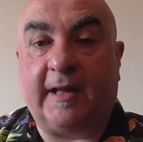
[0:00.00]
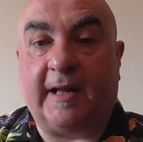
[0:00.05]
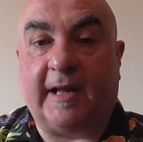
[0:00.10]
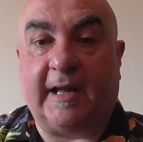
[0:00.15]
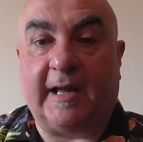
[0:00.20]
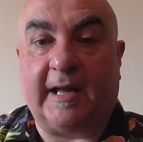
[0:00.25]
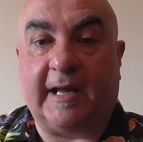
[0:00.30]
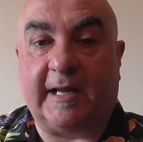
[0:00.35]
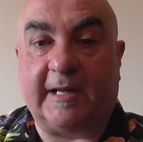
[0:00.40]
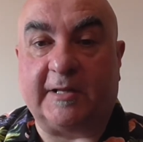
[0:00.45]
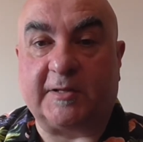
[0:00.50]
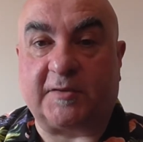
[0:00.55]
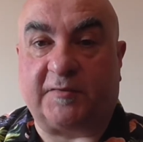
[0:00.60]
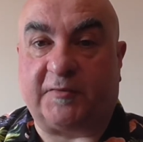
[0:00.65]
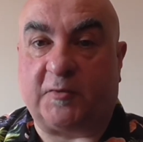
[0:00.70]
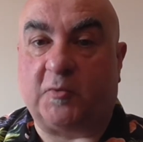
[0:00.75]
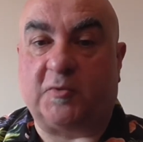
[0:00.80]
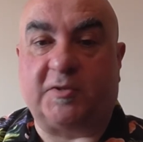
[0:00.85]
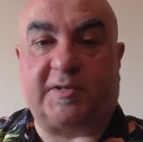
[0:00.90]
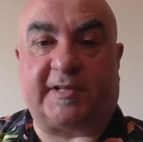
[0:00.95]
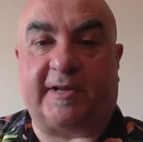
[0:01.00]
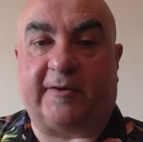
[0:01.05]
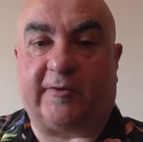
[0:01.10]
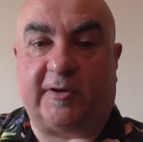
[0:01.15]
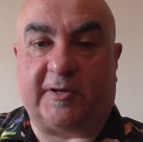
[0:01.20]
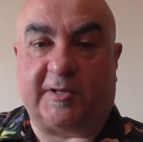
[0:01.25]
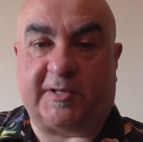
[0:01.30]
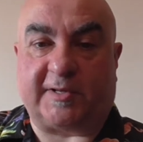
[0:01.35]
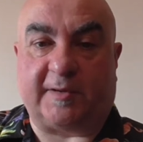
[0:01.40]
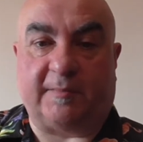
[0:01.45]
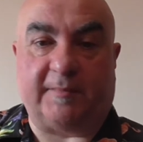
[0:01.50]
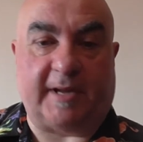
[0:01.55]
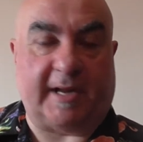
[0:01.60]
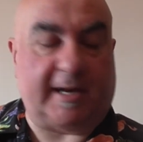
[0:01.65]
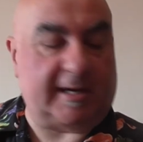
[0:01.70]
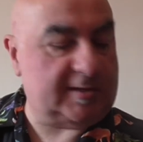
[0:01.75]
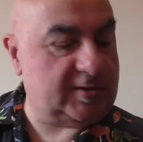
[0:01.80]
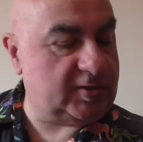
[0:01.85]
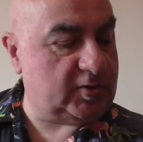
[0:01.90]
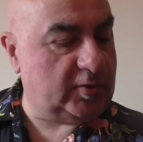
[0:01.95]
And of course there are some
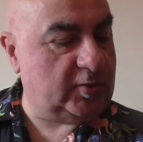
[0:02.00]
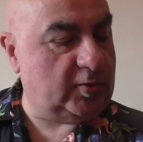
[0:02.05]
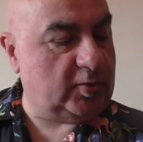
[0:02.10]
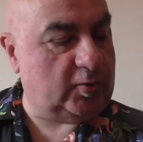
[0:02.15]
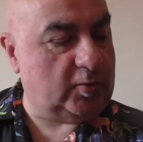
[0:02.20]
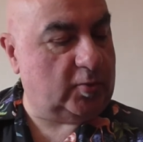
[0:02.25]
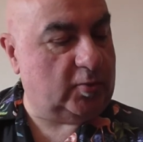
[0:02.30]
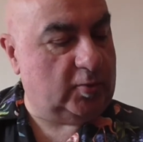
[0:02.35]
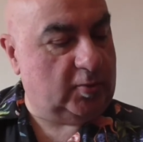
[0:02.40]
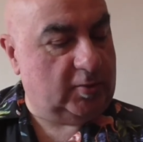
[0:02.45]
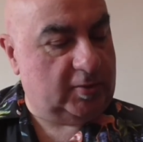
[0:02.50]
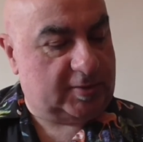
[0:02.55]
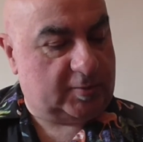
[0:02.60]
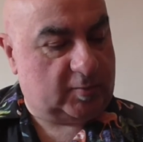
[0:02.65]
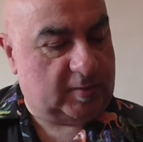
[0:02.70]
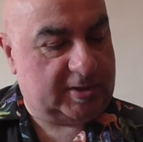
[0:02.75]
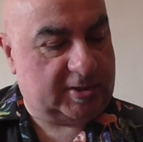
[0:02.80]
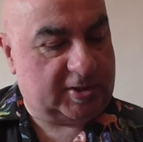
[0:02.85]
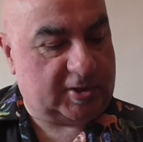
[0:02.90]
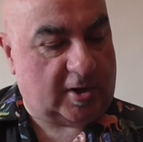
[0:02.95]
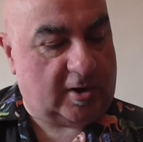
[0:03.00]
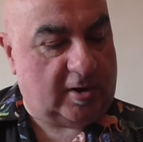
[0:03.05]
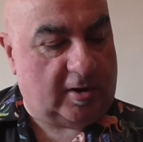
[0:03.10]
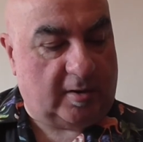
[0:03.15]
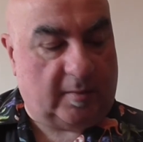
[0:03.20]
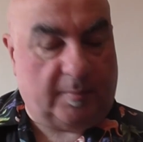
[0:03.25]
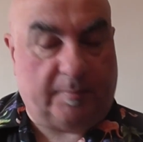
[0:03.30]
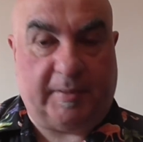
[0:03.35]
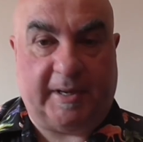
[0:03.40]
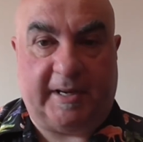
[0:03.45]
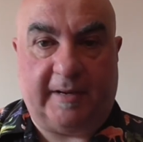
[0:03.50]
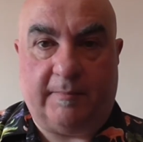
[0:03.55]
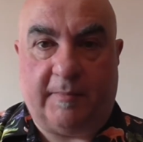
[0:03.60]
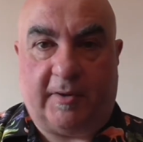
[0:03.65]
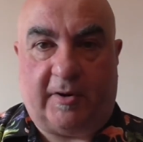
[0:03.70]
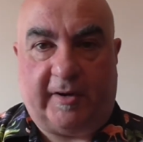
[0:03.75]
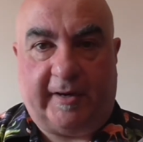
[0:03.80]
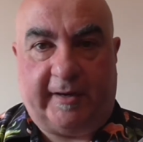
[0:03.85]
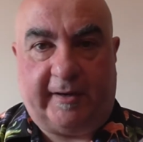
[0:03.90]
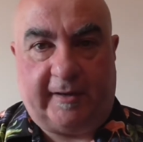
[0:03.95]
extra chords, which are B
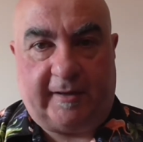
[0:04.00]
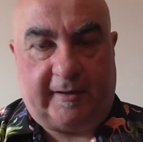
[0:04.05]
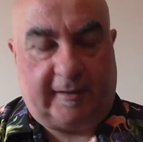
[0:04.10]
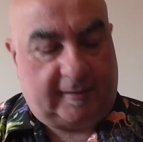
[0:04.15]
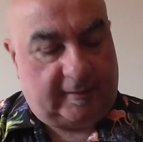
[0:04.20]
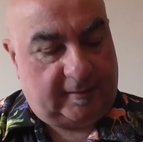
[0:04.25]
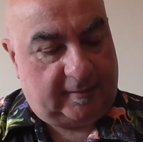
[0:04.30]
minor,